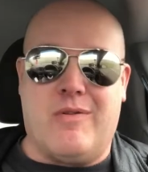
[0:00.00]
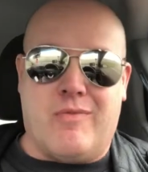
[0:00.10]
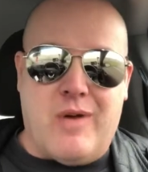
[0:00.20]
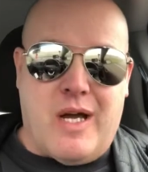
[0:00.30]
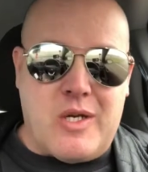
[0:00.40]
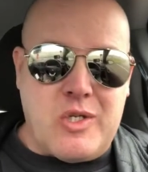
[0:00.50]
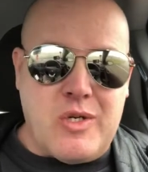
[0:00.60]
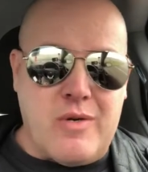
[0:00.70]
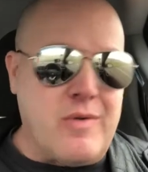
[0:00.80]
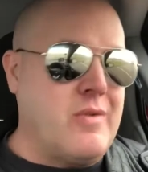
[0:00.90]
rush
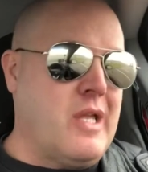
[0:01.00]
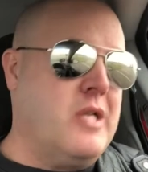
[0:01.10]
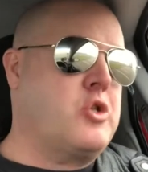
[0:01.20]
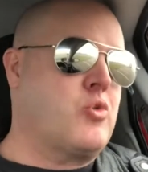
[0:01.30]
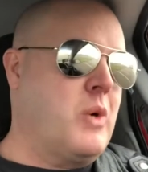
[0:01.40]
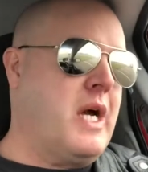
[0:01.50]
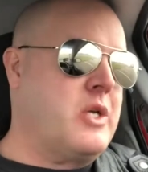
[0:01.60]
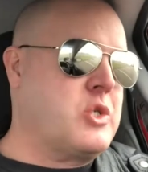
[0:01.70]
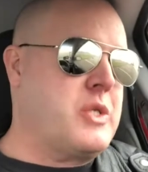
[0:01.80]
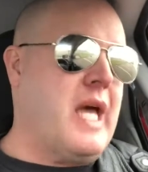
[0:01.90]
or lunch
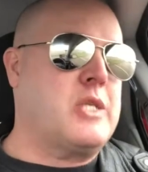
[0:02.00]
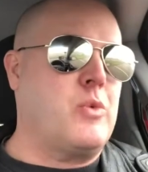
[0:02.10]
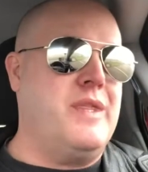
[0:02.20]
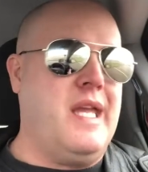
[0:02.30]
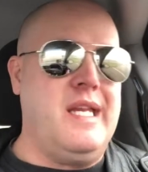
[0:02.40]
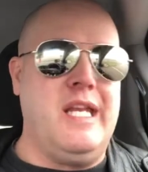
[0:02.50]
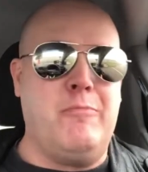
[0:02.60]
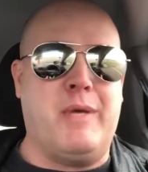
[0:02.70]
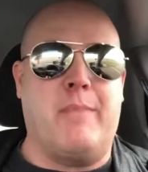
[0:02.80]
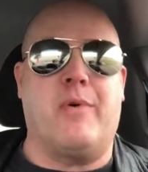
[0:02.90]
rush. That's when they
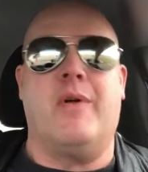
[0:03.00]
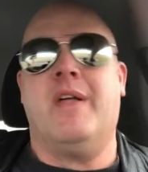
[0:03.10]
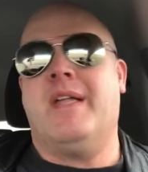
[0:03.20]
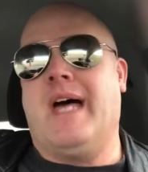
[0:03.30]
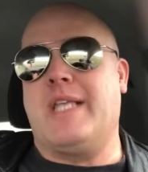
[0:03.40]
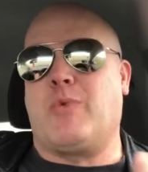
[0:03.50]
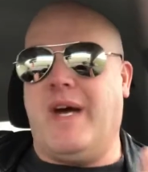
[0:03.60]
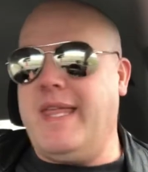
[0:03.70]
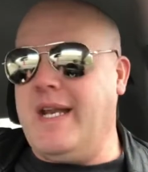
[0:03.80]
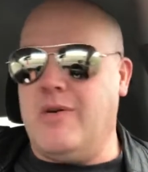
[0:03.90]
need people. That's
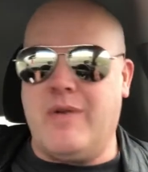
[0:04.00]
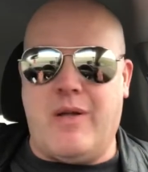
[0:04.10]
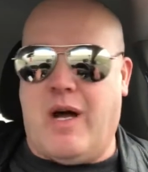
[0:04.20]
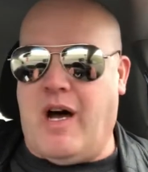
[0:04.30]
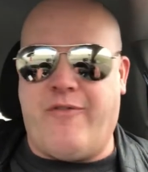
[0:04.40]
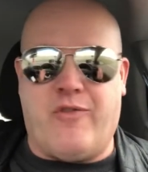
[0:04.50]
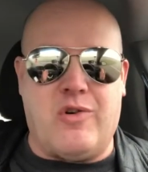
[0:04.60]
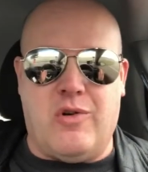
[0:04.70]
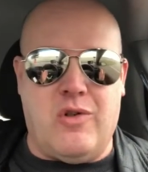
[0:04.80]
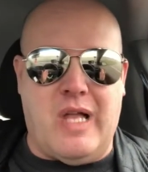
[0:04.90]
why they don't offer
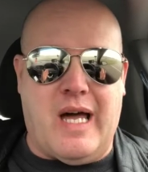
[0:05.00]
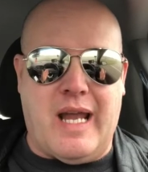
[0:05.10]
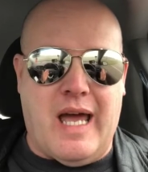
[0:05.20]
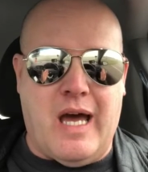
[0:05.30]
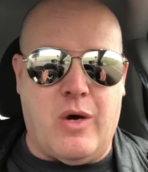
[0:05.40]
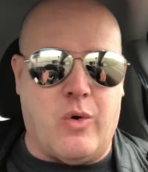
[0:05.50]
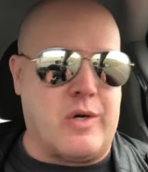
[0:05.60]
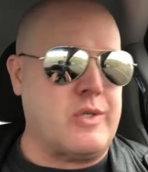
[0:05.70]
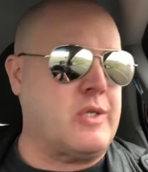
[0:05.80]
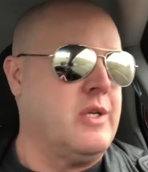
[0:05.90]
a whole lot of
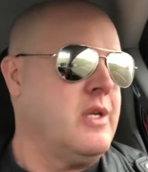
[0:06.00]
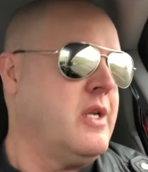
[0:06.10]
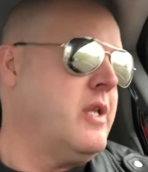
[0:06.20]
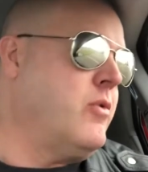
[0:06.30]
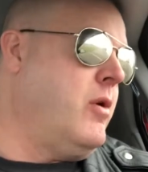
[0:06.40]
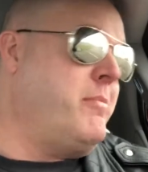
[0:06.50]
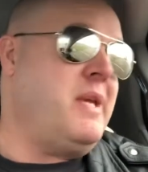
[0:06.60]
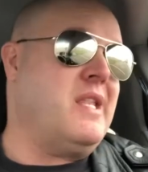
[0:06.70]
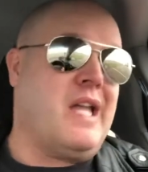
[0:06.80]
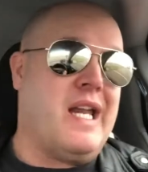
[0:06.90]
hours. There won't
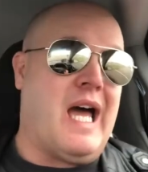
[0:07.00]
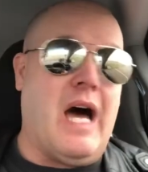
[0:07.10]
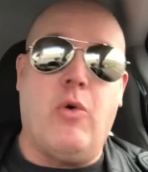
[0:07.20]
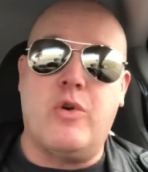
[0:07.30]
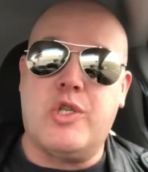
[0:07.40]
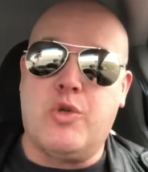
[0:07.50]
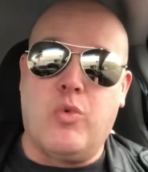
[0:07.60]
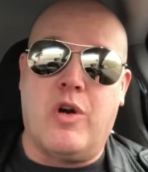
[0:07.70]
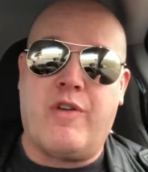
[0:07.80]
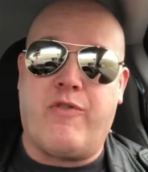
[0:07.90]
be a lot of hours to
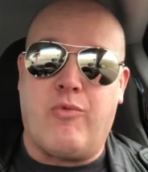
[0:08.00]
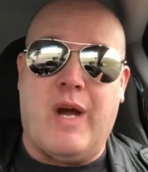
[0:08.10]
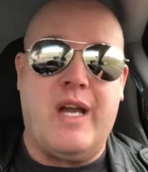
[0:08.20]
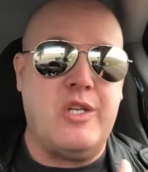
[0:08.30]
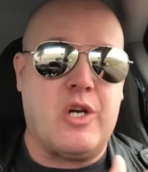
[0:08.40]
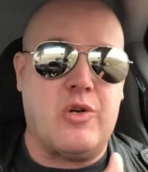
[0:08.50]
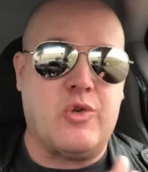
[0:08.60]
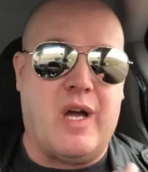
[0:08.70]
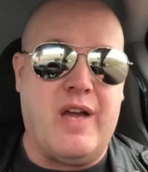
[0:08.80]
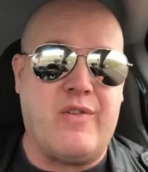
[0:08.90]
work for rideshare
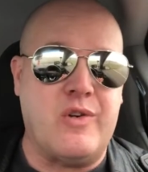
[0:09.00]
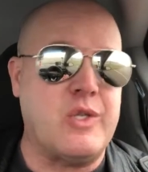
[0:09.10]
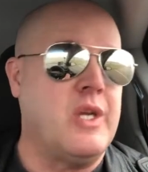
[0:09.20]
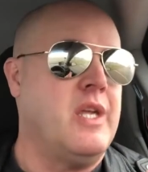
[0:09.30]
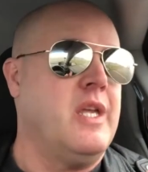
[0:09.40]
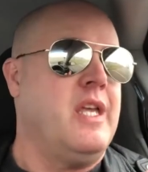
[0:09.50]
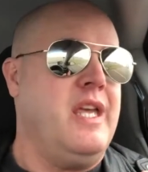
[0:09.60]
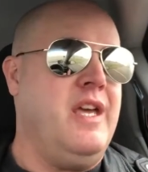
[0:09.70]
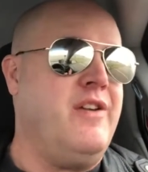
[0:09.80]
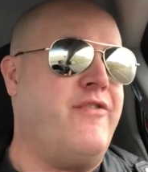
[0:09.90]
drivers
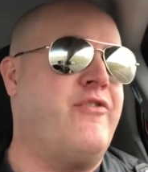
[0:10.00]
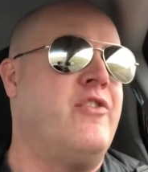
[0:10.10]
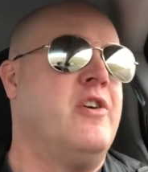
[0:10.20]
if,